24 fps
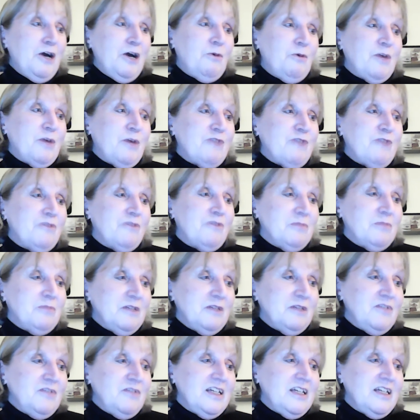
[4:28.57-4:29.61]
went from
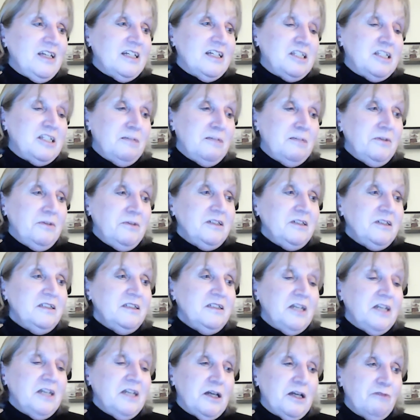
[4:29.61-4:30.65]
living a
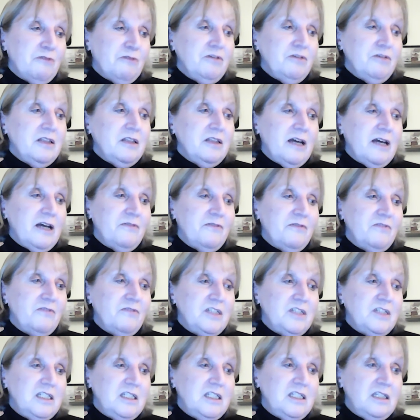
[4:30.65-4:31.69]
typical carefree life of
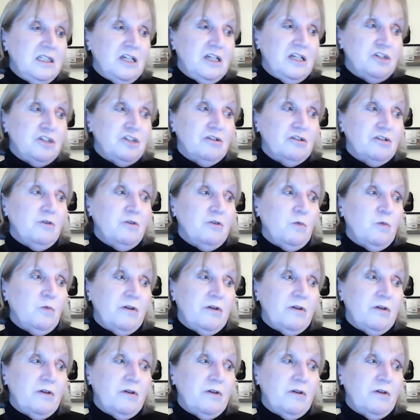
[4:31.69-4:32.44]
a teenager,